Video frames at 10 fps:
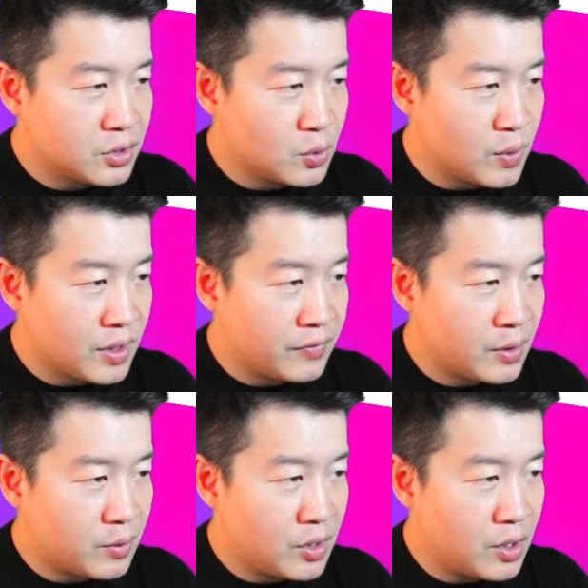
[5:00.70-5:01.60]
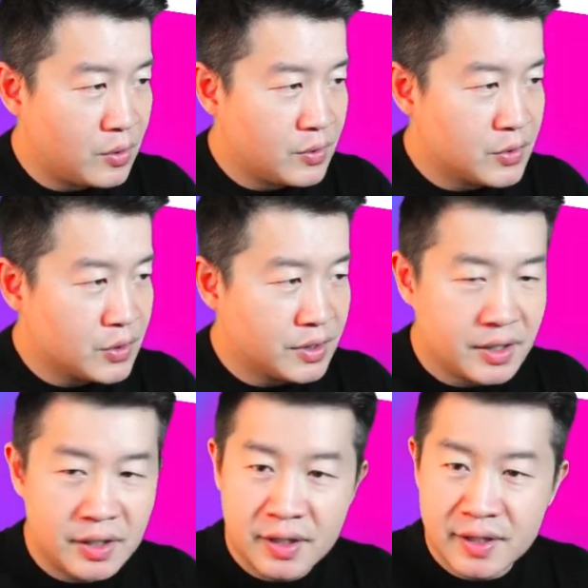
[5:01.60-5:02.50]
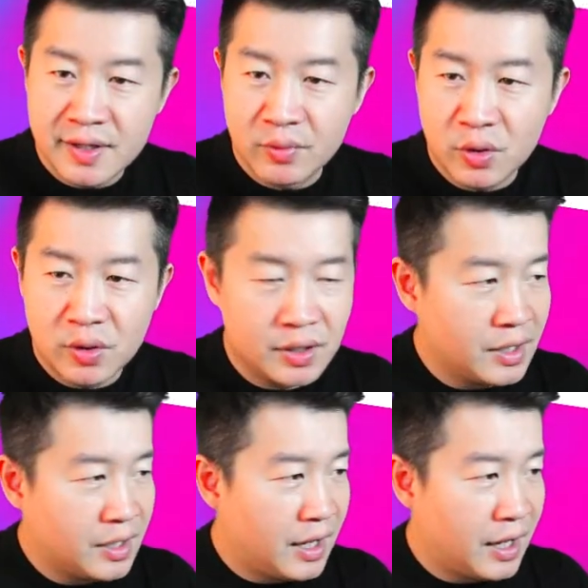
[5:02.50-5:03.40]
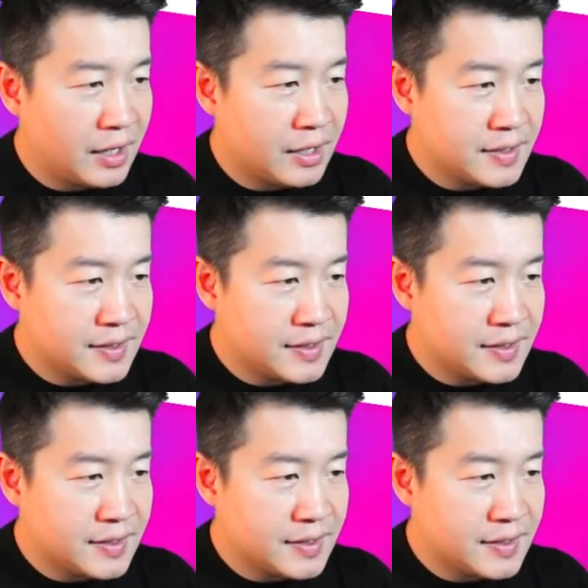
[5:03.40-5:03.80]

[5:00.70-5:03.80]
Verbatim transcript: So we have our horizontal asymptote, and